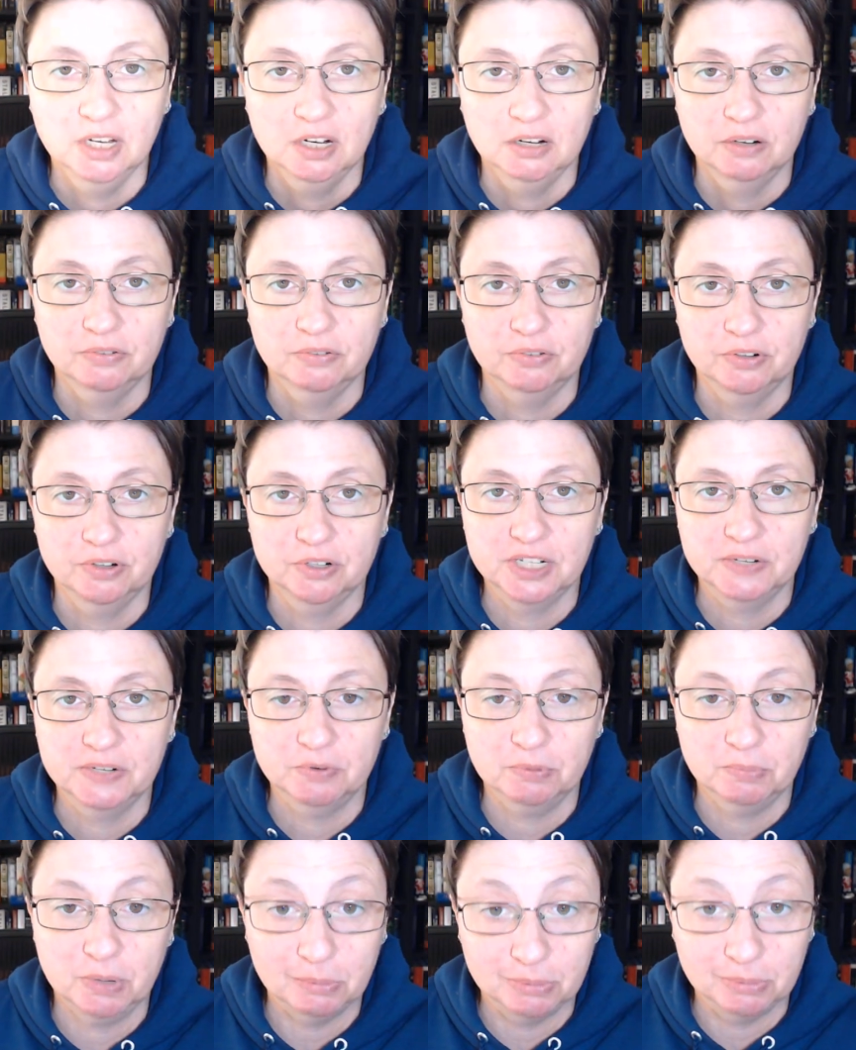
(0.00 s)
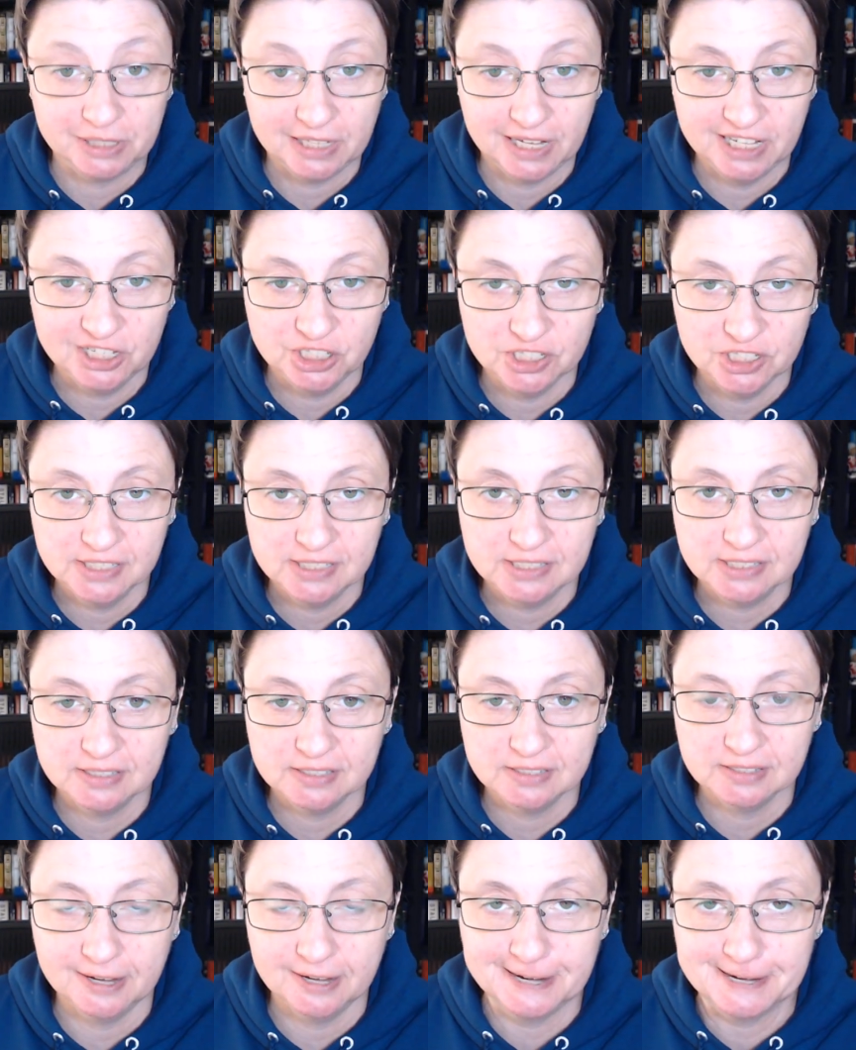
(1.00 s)
for different
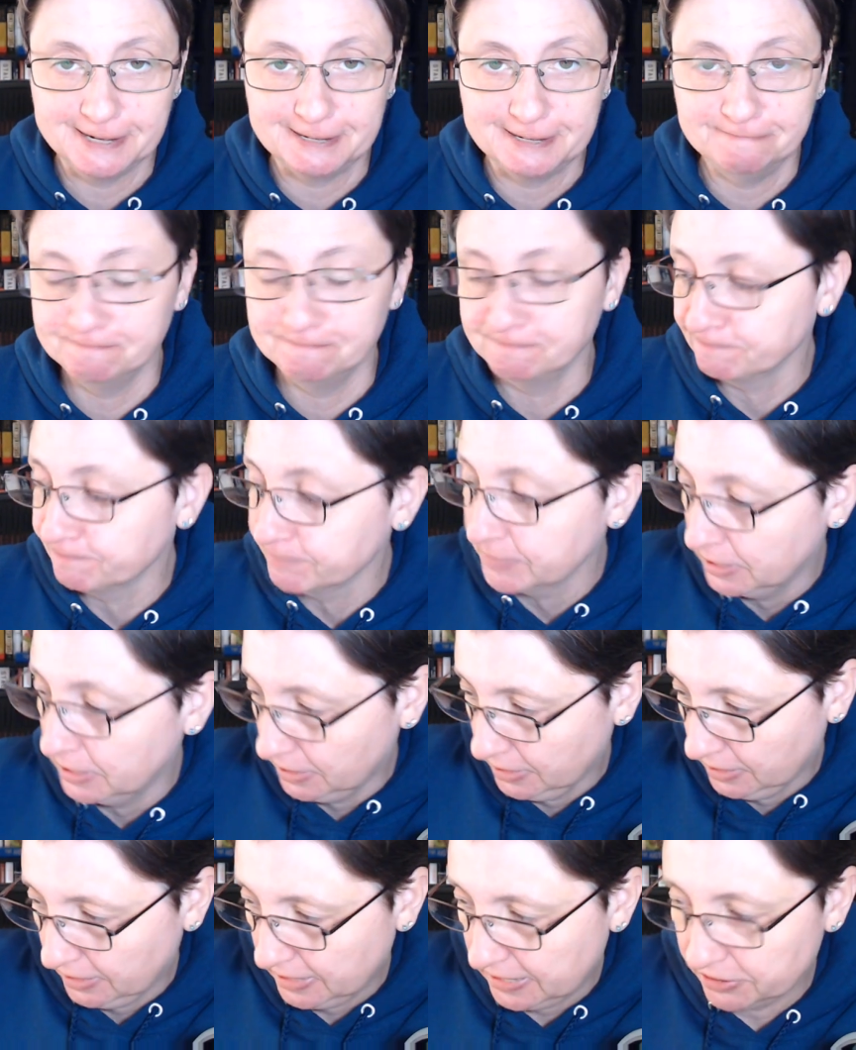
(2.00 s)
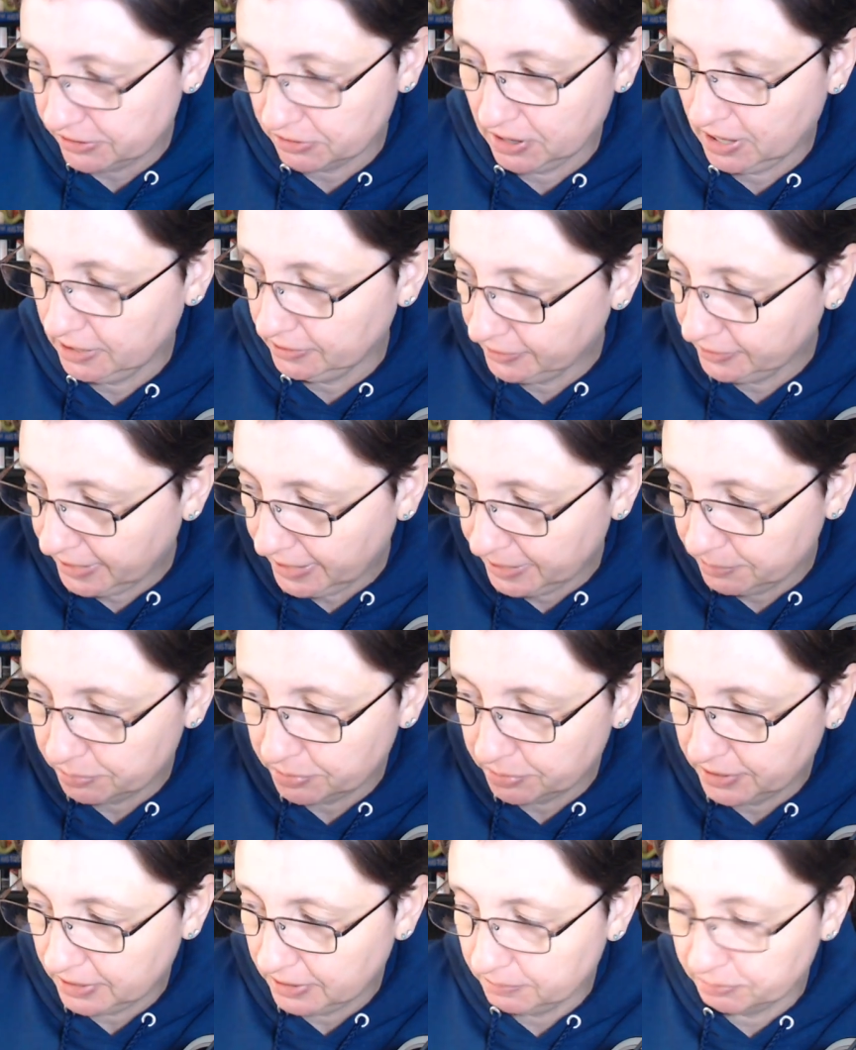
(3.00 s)
publications, um, either online, pr
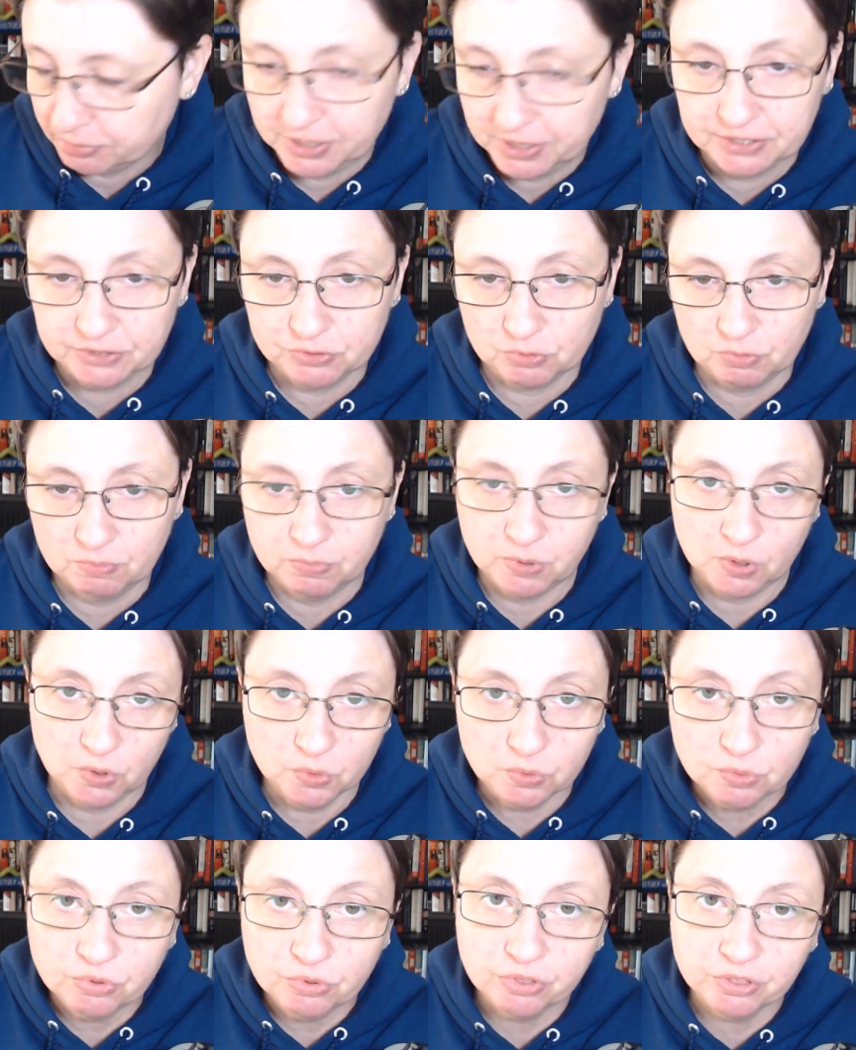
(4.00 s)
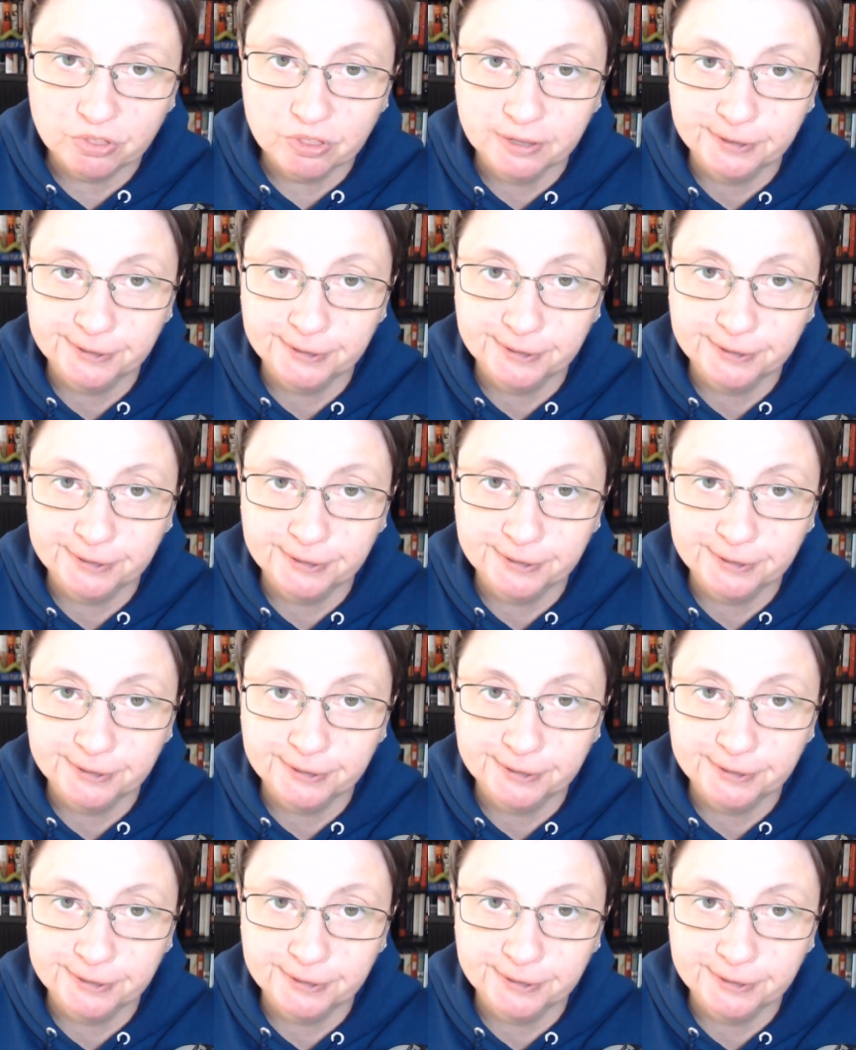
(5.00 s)
print, or both.